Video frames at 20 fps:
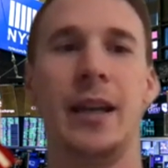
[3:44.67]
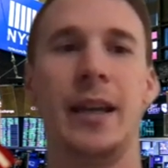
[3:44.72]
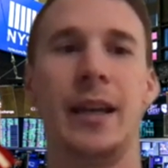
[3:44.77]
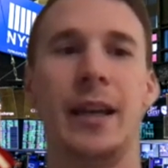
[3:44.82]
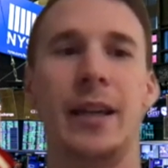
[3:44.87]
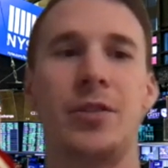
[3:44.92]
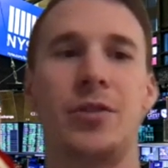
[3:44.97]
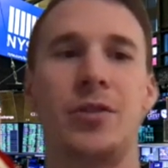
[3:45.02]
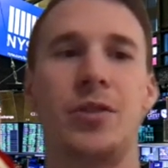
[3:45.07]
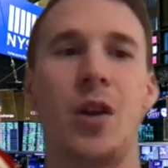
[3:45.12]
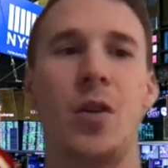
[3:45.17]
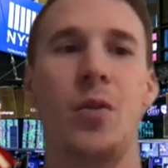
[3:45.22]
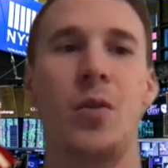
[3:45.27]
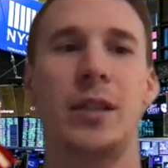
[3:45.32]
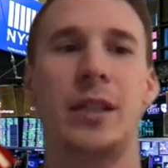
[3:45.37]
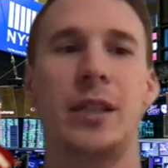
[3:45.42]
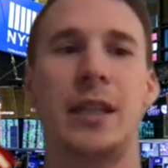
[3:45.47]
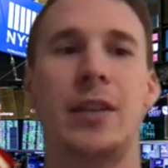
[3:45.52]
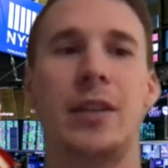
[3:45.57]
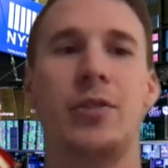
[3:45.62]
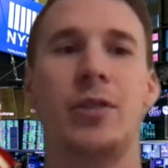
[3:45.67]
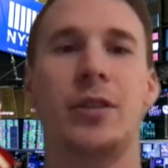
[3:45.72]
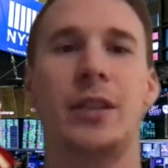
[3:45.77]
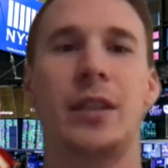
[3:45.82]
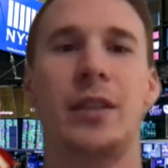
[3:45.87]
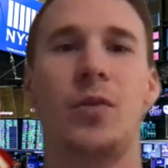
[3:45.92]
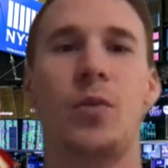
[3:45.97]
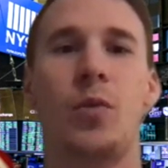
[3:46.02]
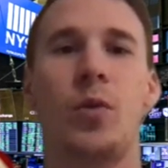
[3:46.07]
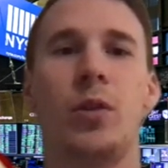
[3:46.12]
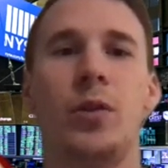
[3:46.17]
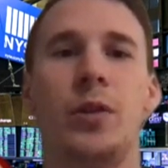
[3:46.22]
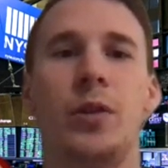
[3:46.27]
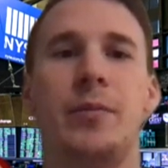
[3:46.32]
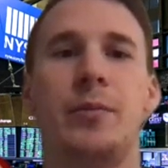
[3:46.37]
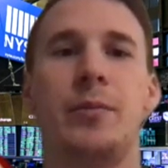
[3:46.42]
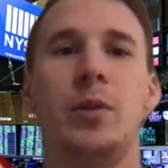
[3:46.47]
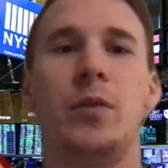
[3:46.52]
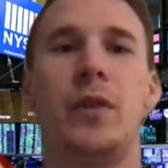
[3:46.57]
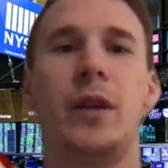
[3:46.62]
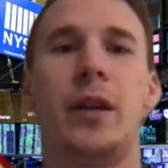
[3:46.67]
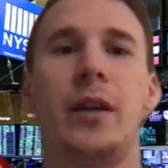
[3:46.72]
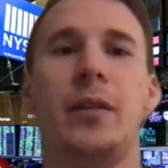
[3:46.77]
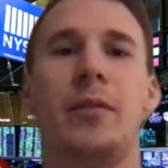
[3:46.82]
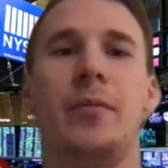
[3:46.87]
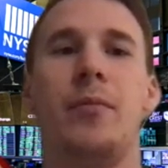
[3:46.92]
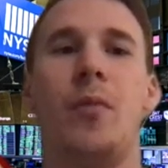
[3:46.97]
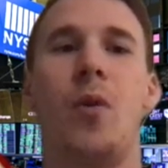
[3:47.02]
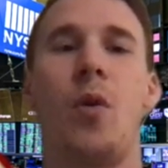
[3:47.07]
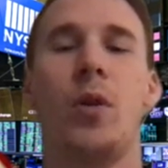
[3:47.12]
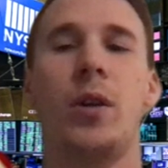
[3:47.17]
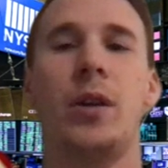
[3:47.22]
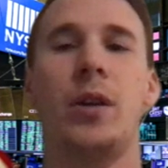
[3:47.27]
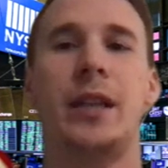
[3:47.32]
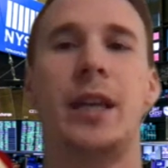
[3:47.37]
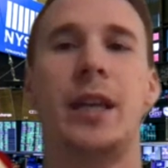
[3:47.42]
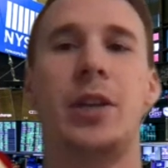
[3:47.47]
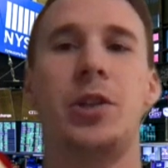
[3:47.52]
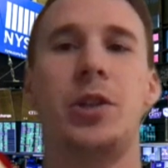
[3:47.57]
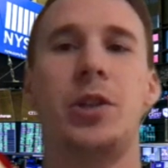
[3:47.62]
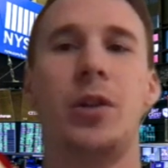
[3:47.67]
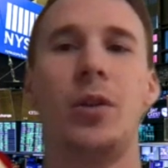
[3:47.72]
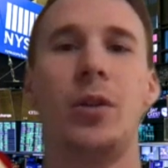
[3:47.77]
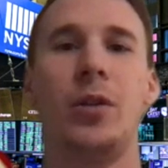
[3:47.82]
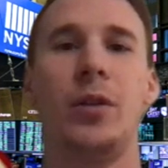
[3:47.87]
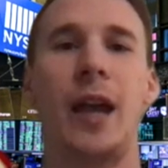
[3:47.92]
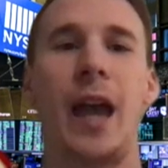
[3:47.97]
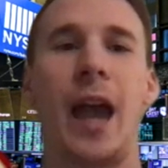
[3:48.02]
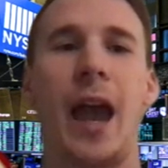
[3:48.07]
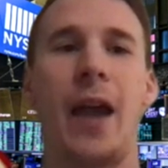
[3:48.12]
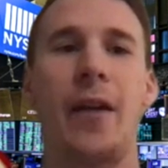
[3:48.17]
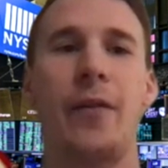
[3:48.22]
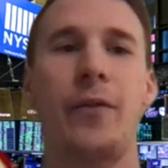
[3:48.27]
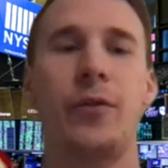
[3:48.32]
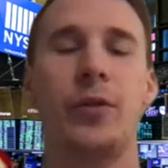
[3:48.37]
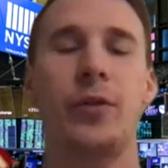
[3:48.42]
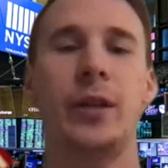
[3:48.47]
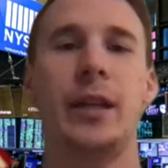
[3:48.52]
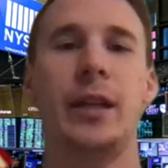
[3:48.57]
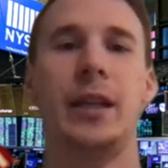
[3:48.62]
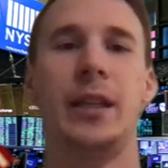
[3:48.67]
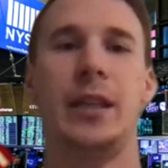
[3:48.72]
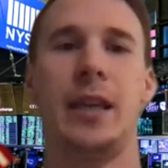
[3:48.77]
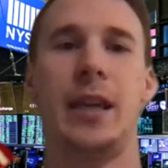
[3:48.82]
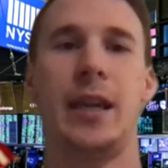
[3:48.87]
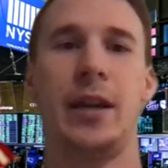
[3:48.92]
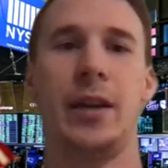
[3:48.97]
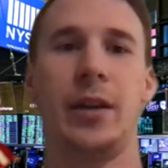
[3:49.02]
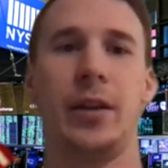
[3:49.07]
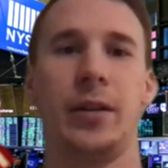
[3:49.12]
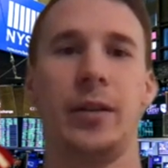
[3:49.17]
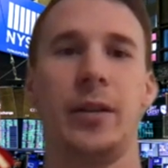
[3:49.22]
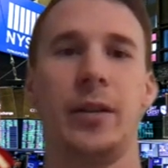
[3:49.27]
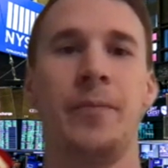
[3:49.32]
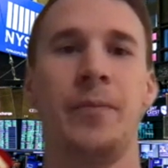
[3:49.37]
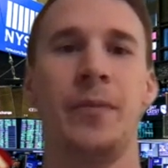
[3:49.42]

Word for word: There's no secret that the world is moving more digital every year.